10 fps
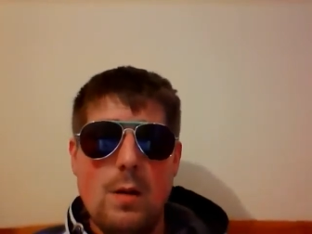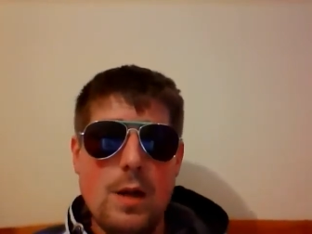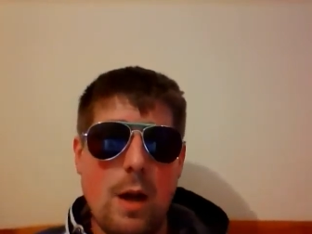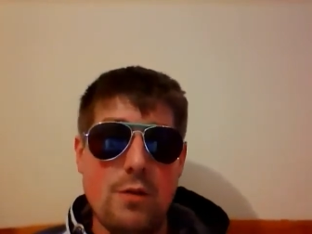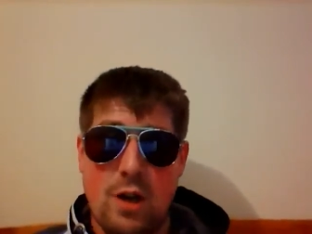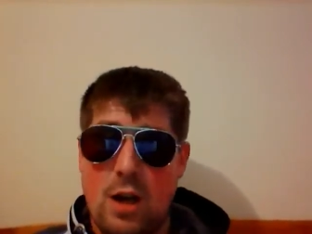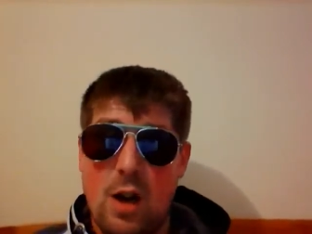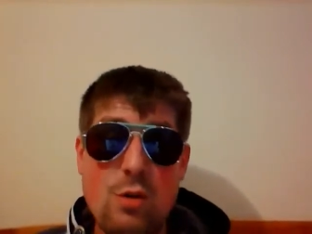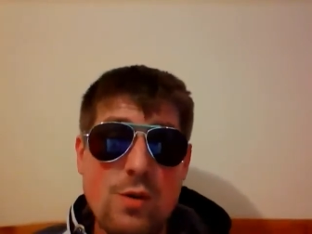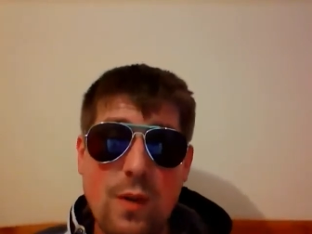You know, it was a
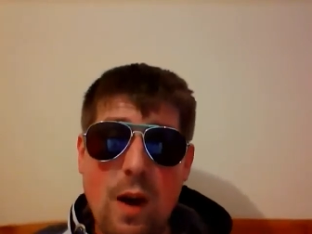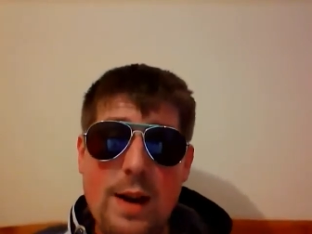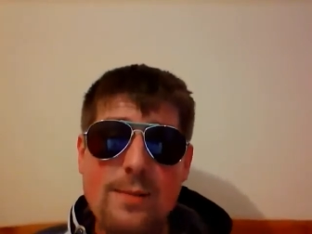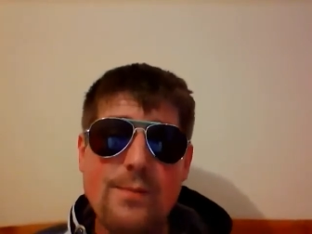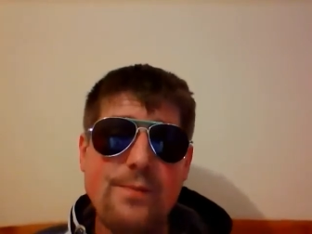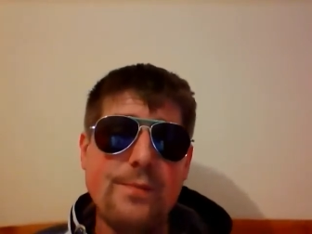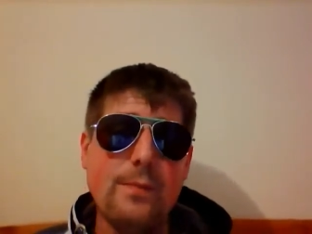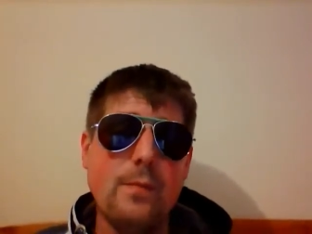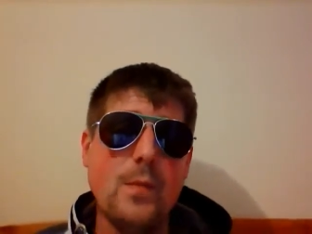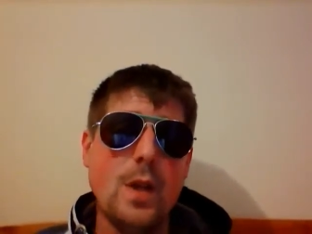close fight.
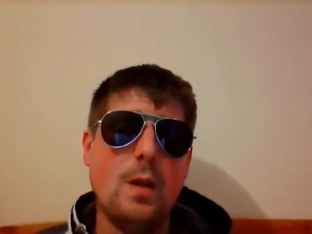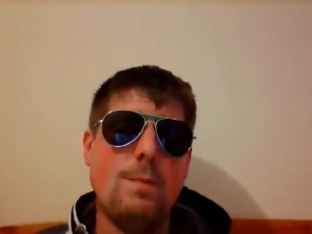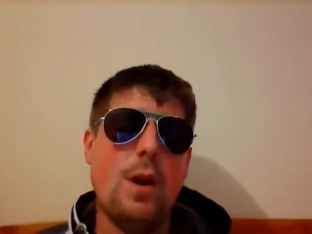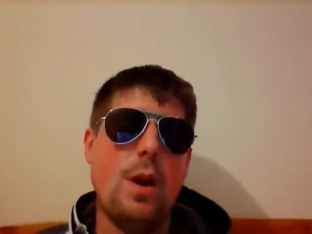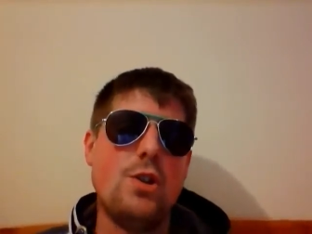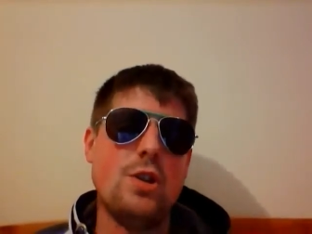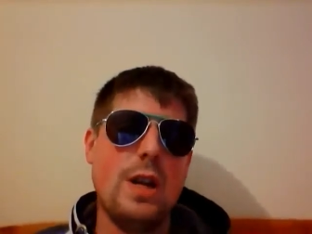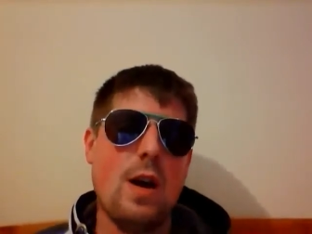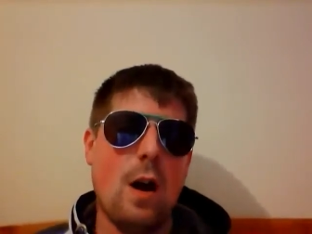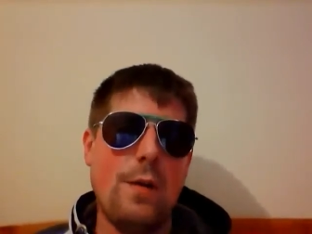
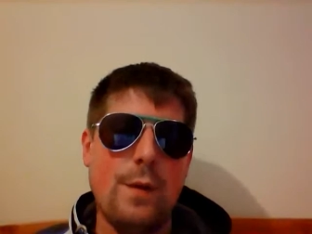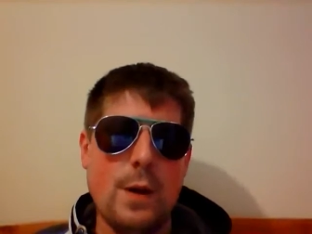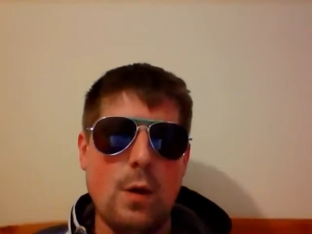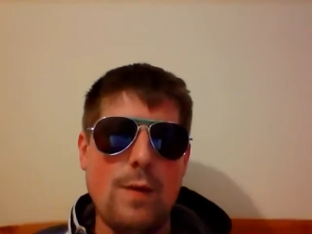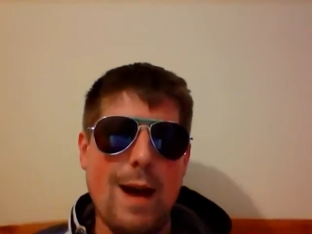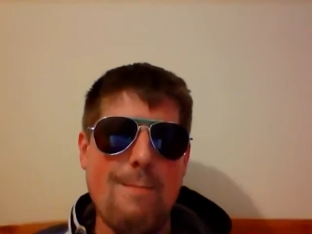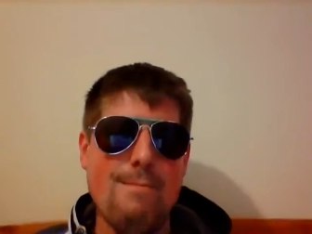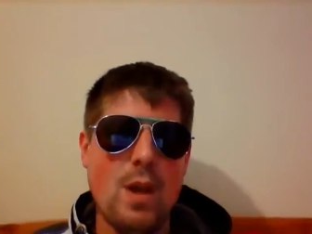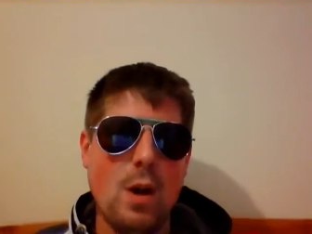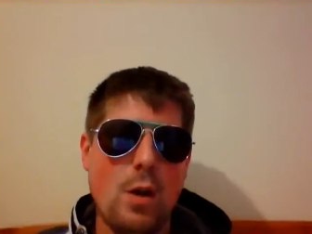Personally, I feel that
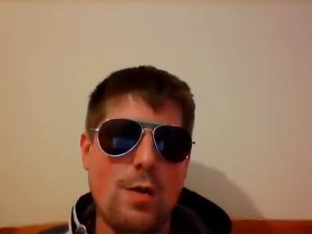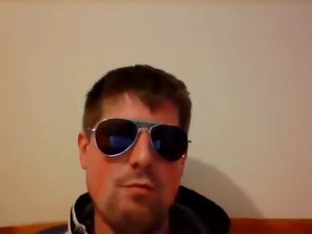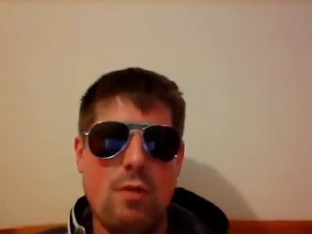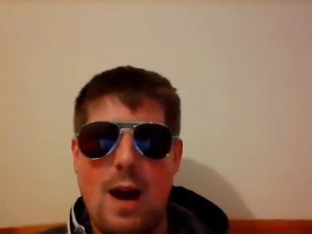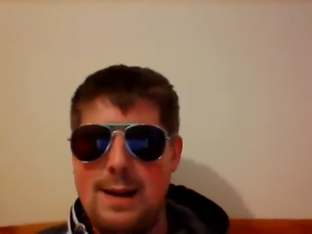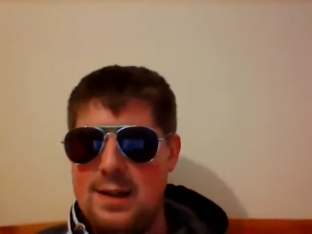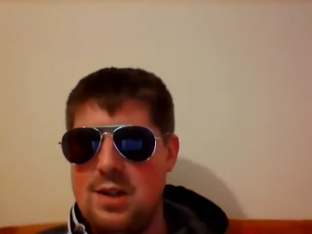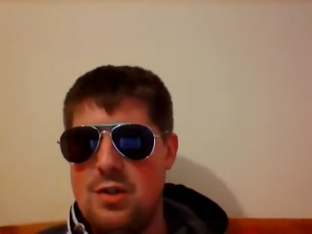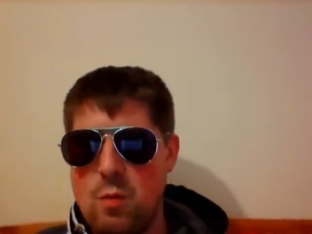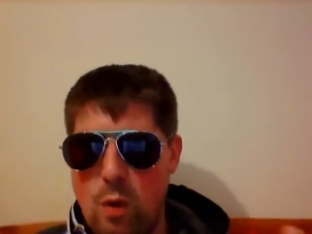the right
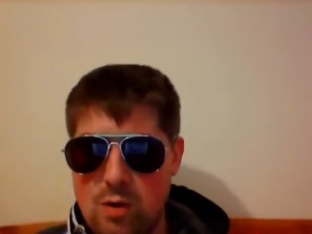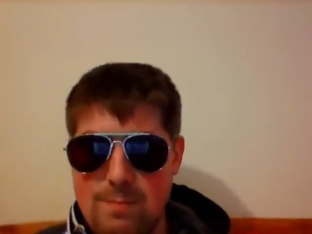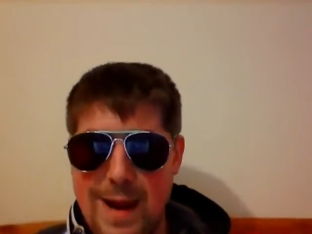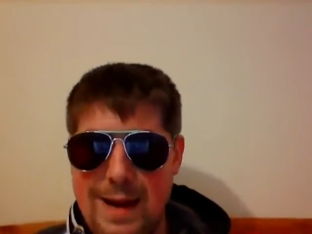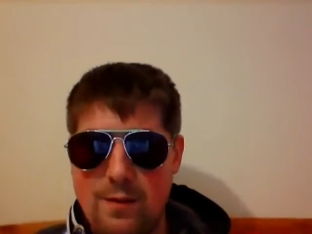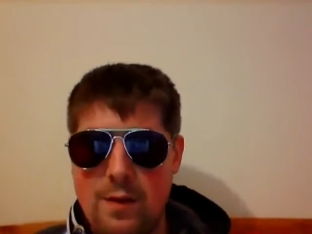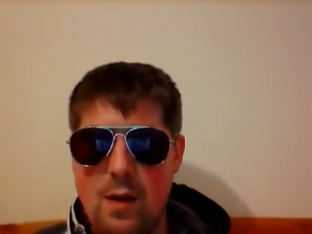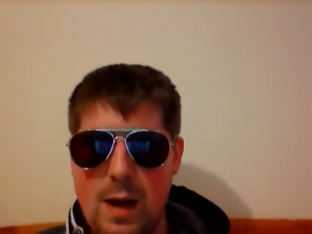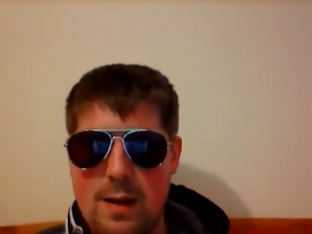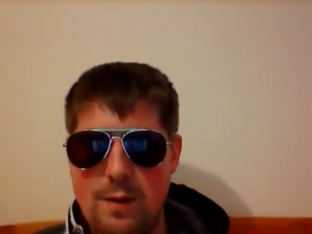decision was made on the
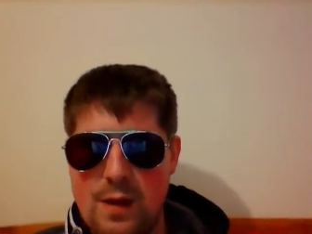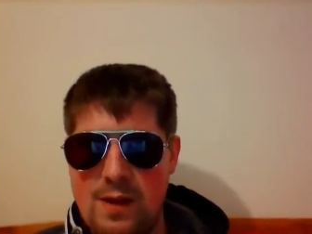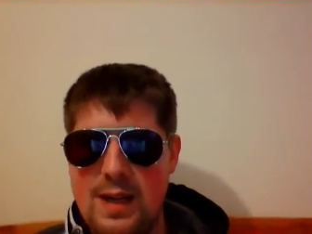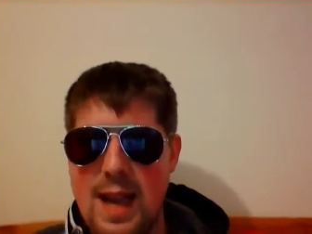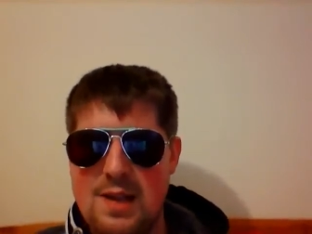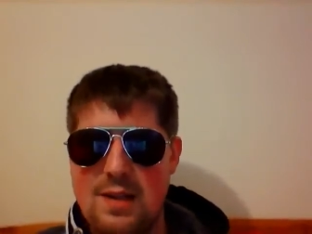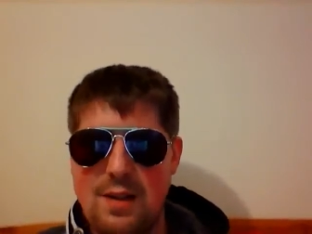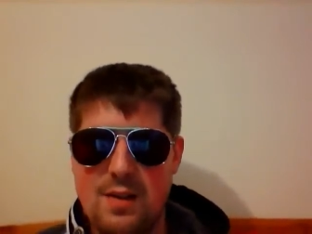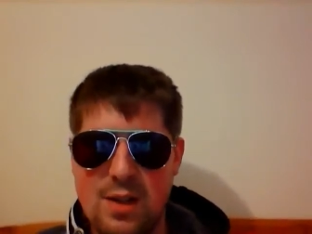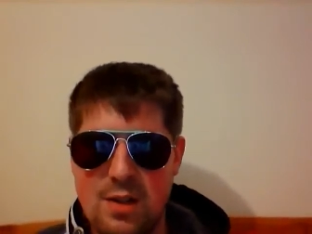night of giving Kessler
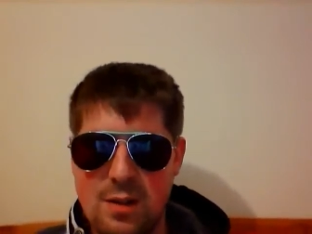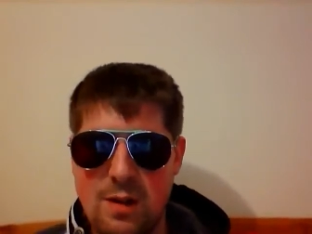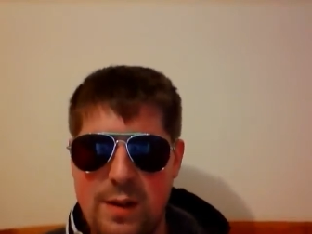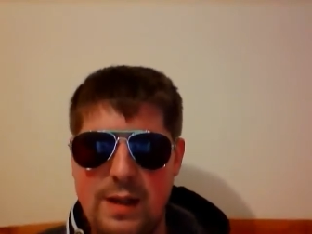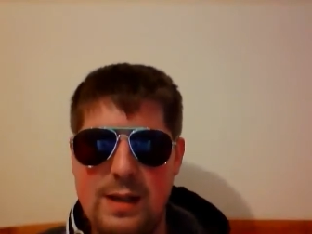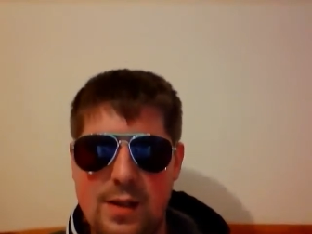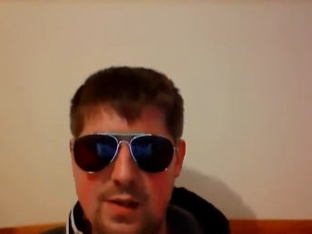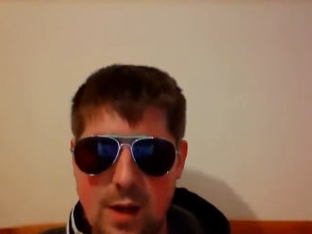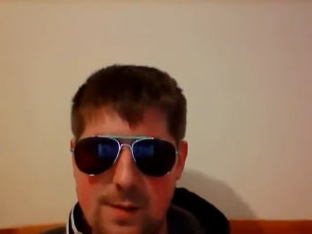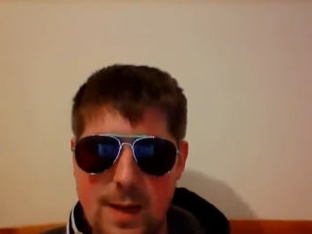the decision. I think he
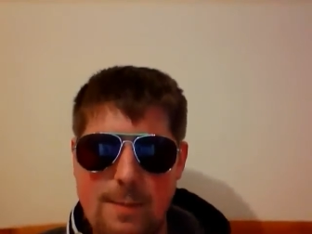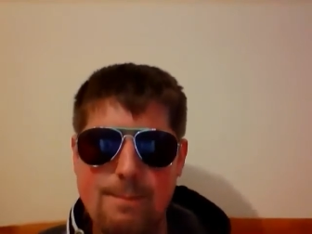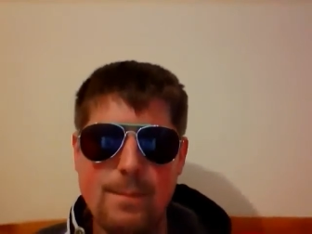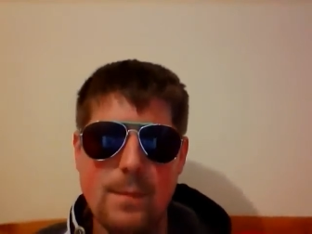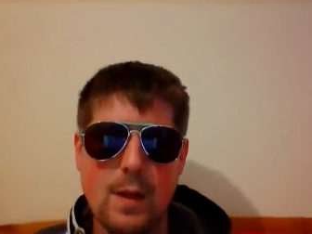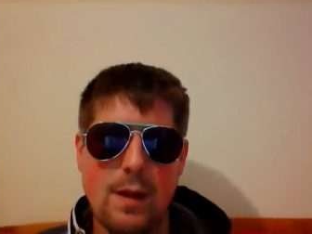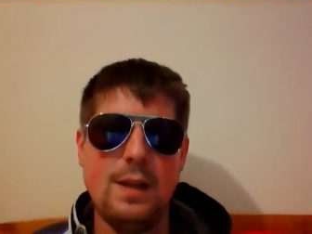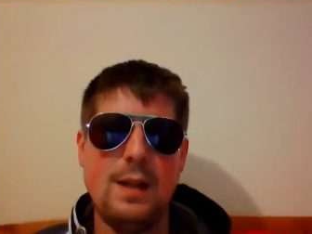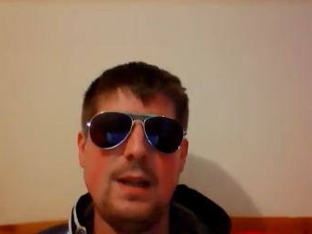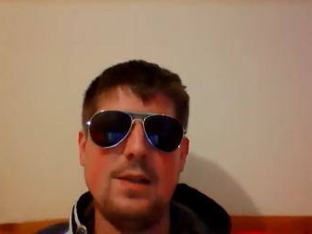deserved it and I
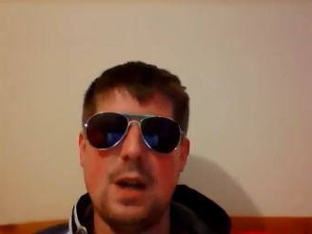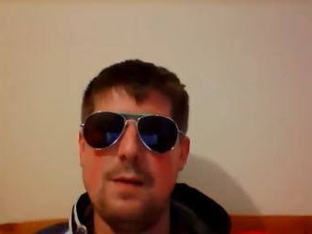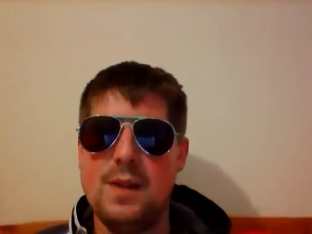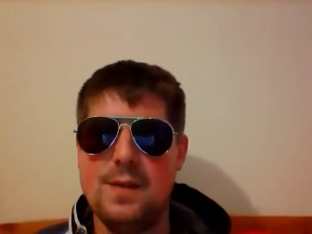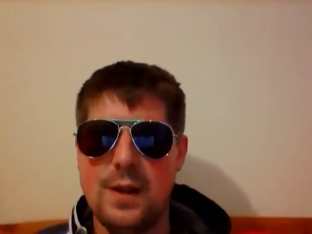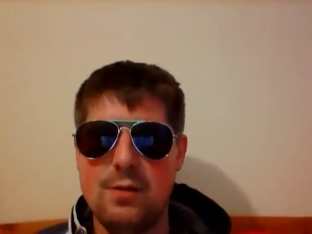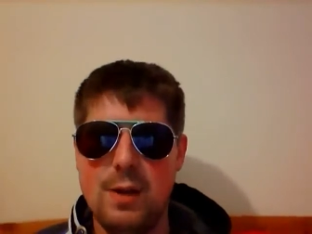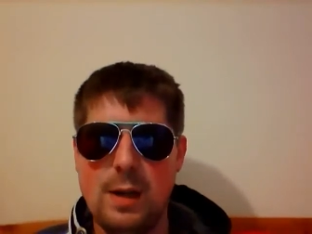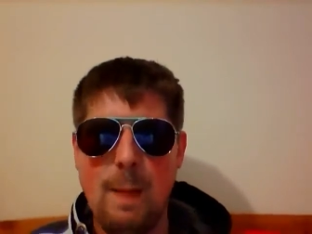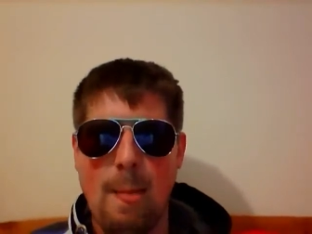think he deserved his
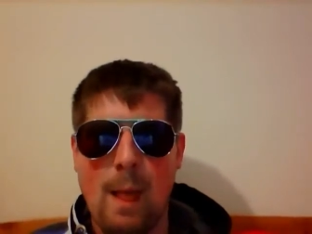victory.